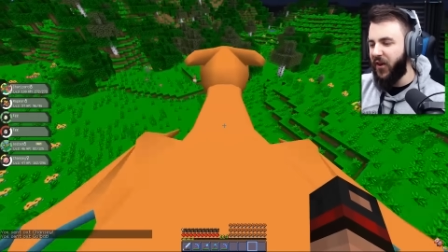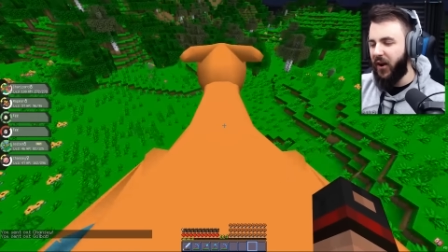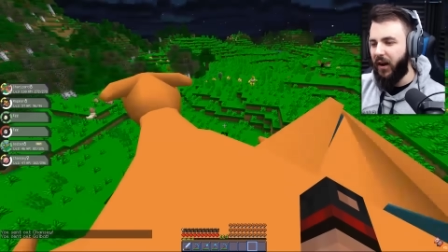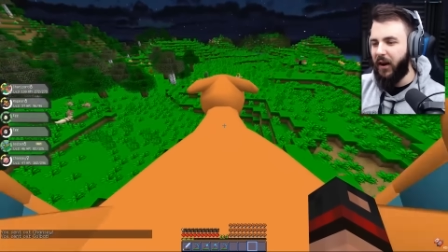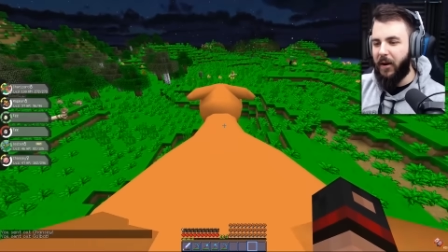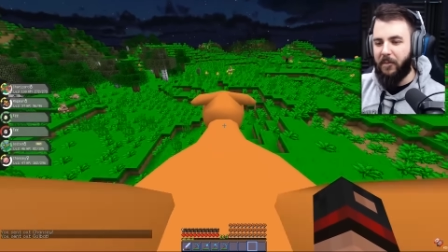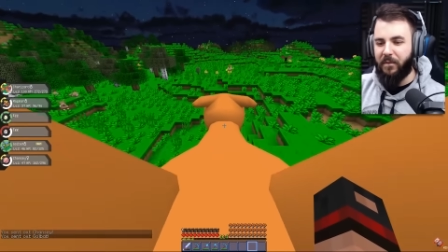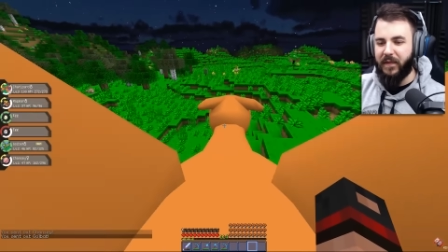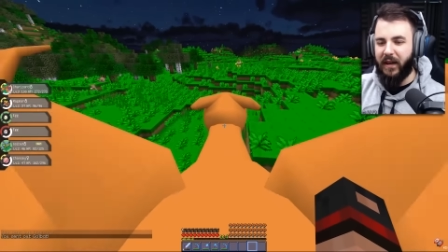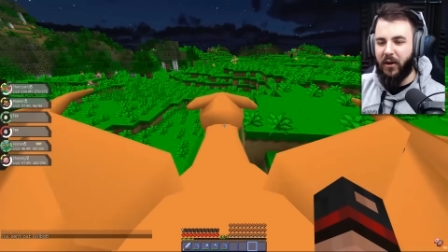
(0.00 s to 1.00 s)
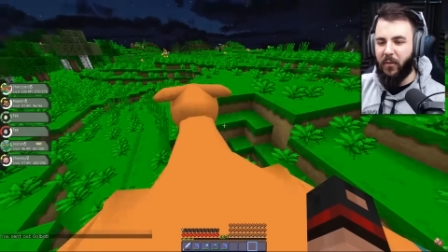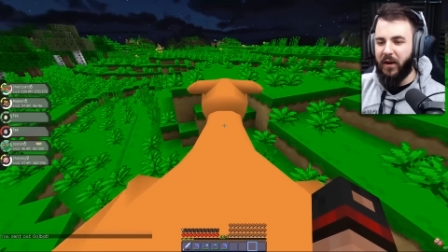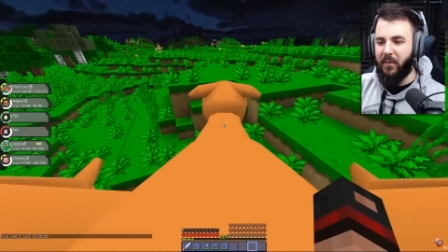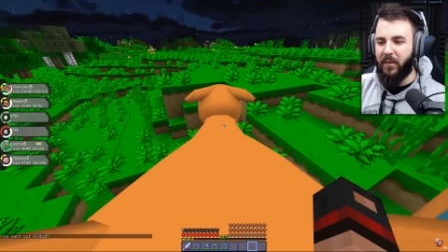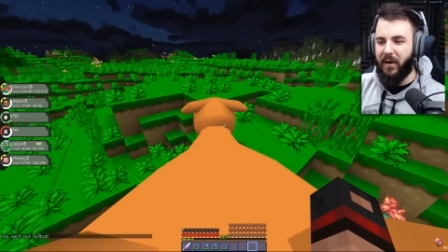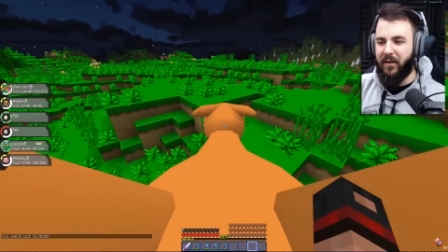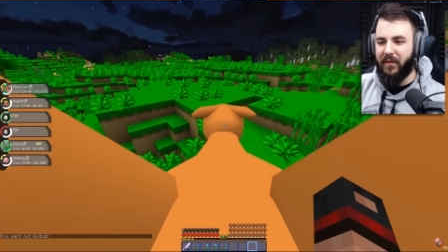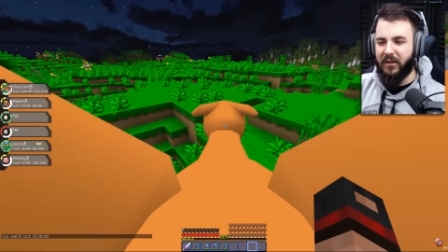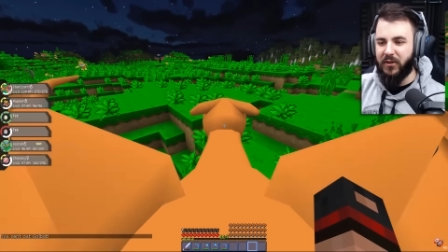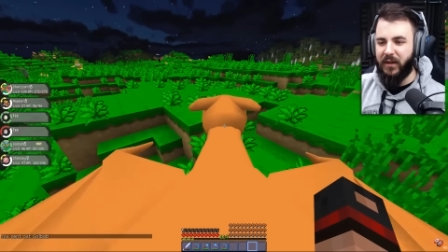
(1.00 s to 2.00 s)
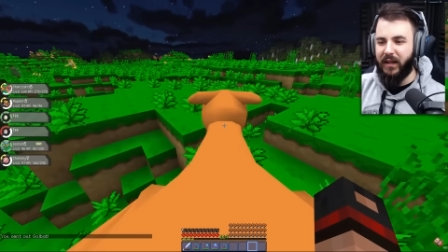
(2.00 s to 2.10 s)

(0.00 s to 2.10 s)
though. I don't want him in my inventory.